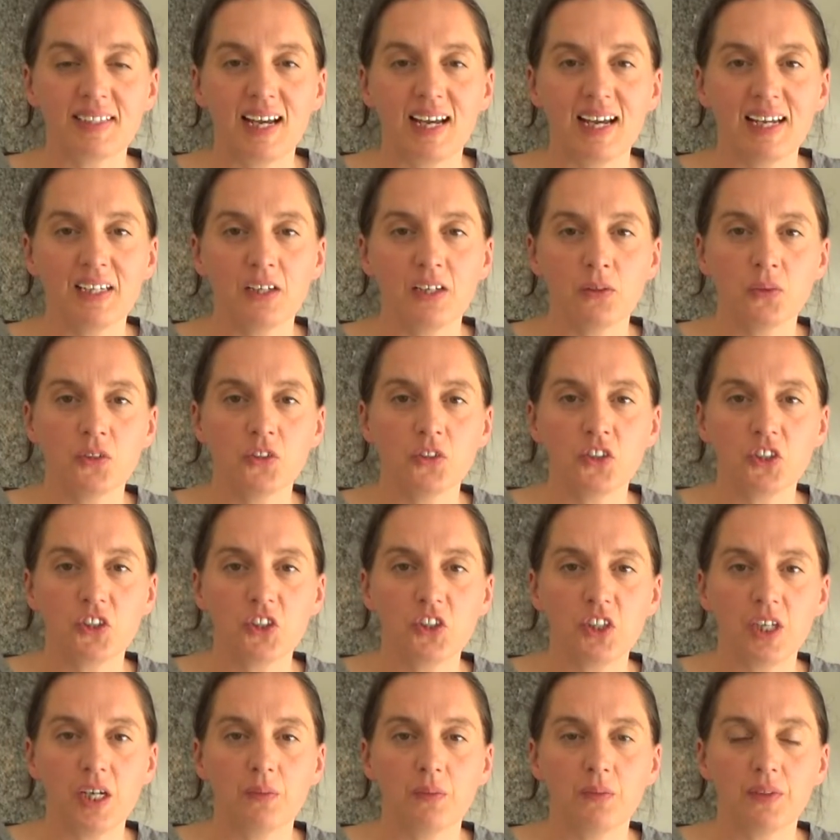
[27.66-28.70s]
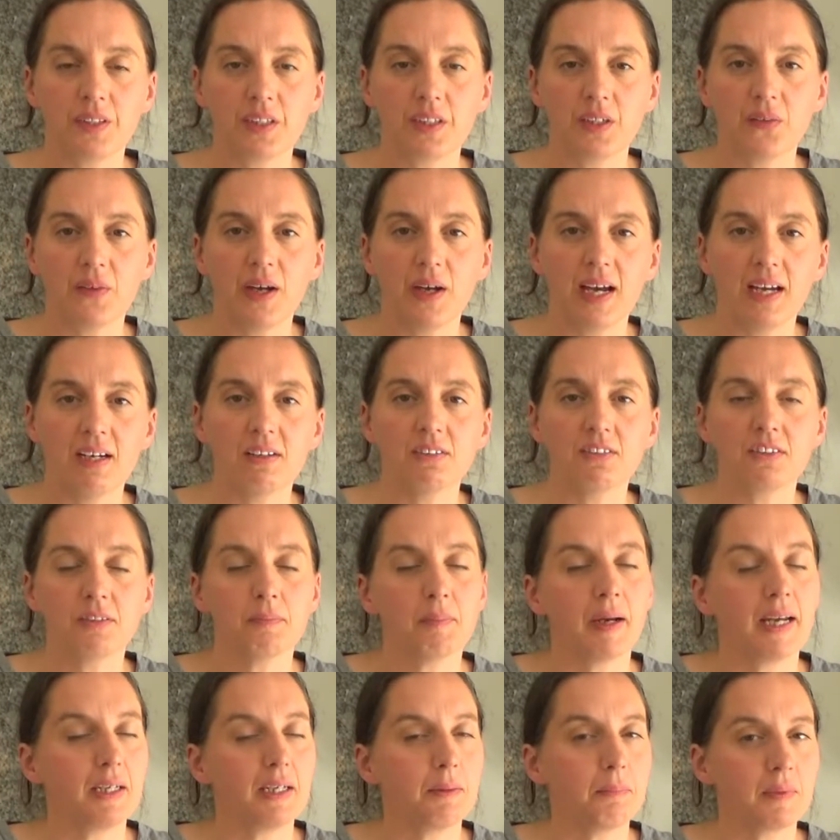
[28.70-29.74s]
I want to share with you how to
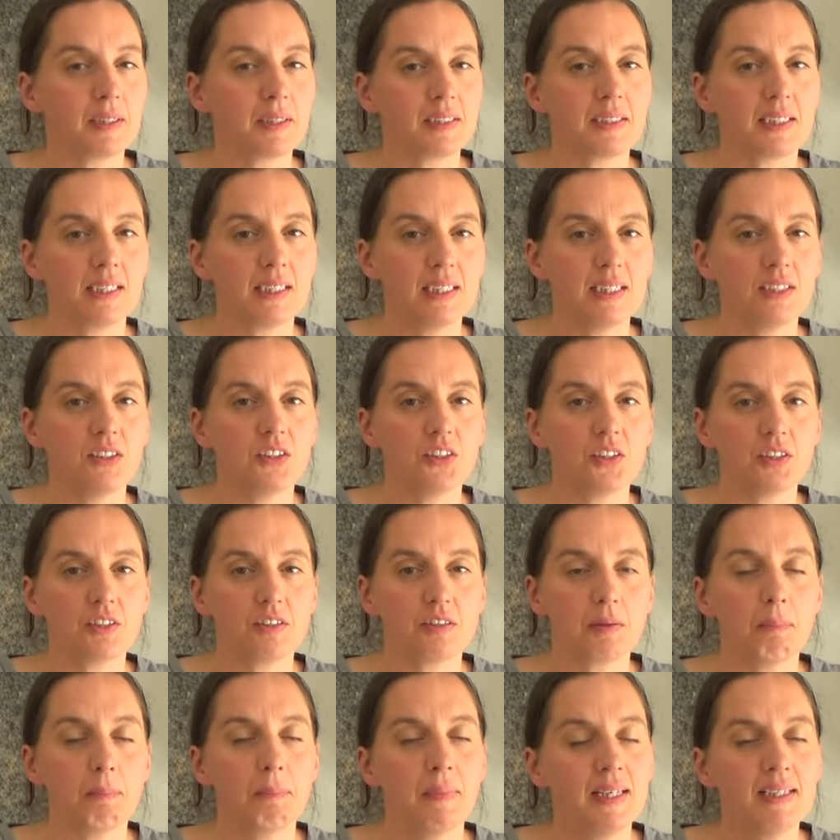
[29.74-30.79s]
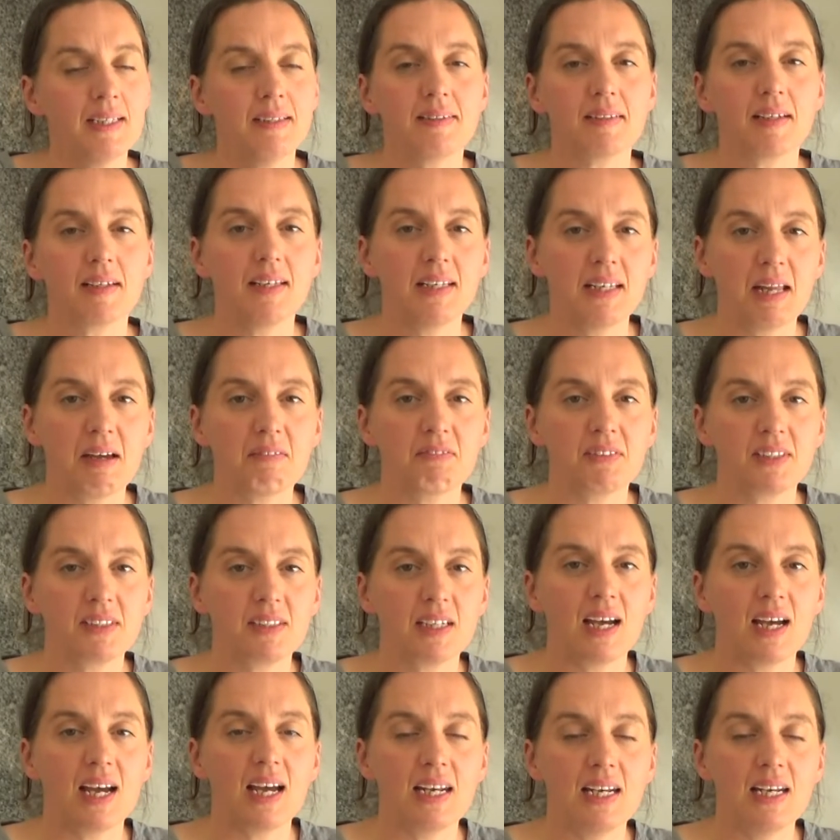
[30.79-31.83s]
make my delicious mint, lavender
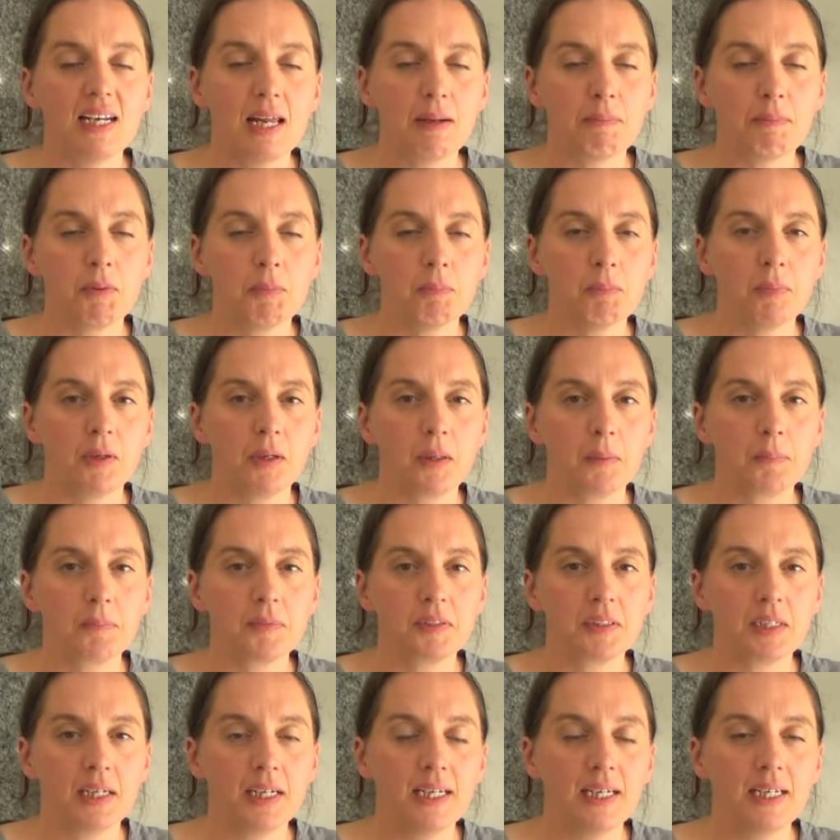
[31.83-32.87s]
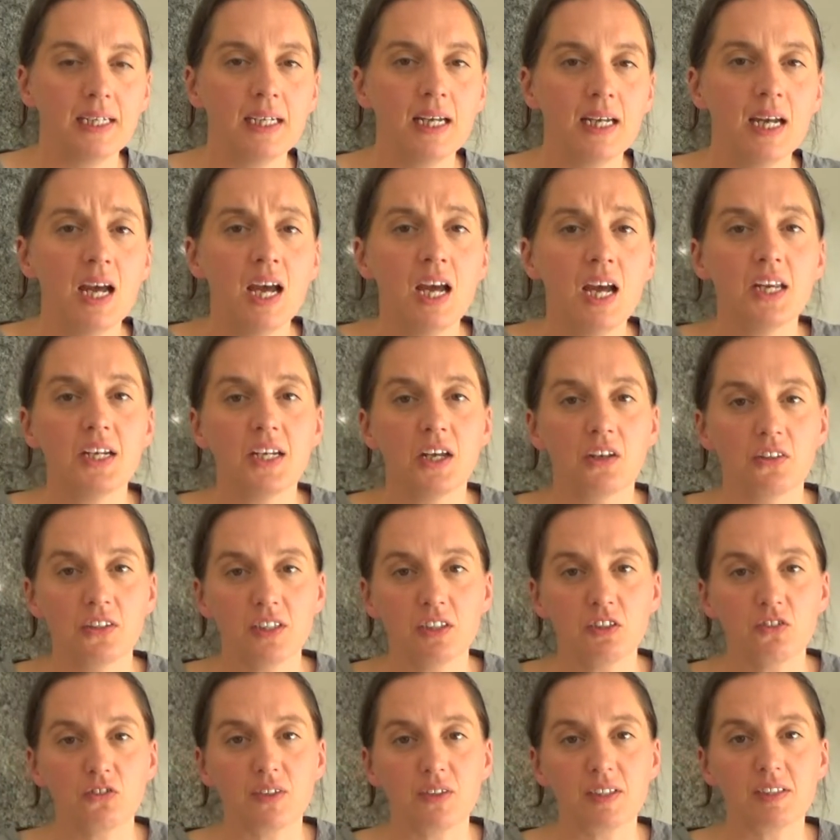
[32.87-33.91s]
and lemon balm tea. Now
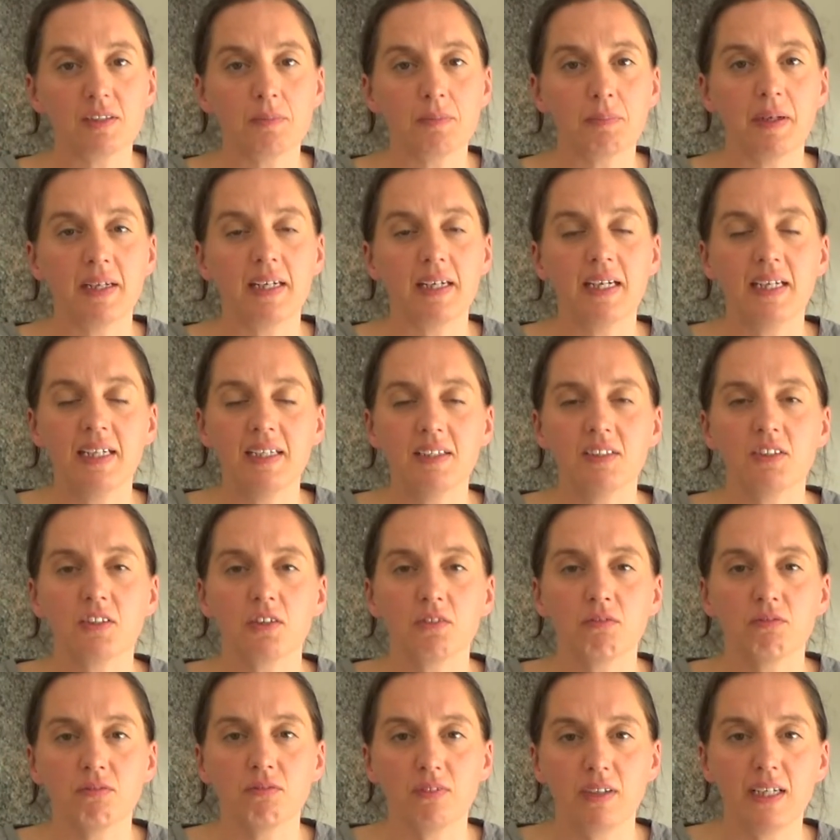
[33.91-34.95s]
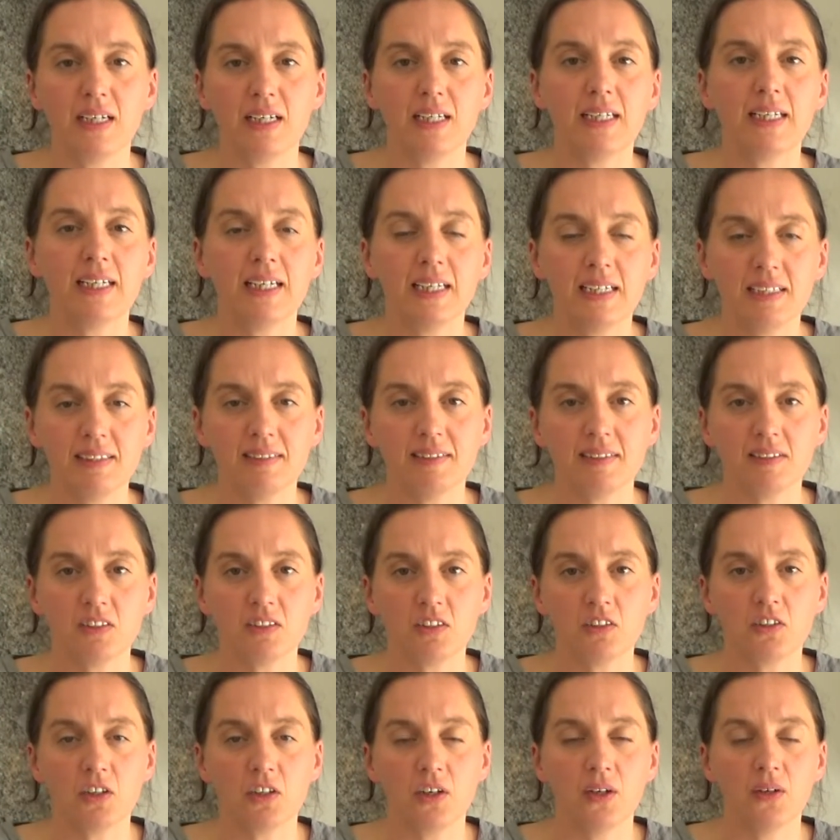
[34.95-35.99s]
this recipe is really easy
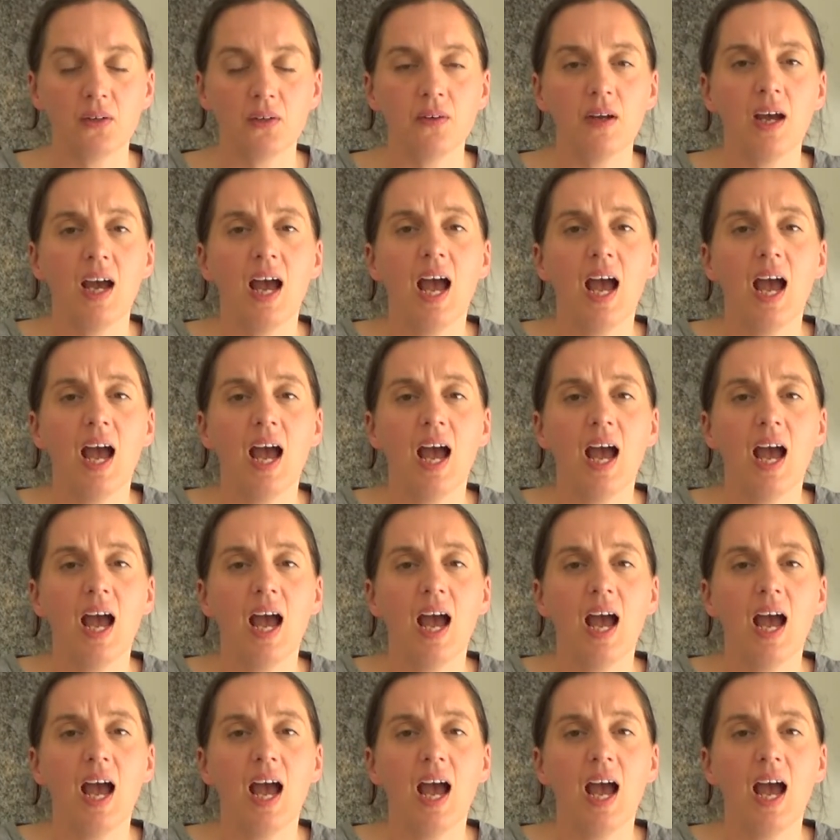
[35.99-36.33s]
to do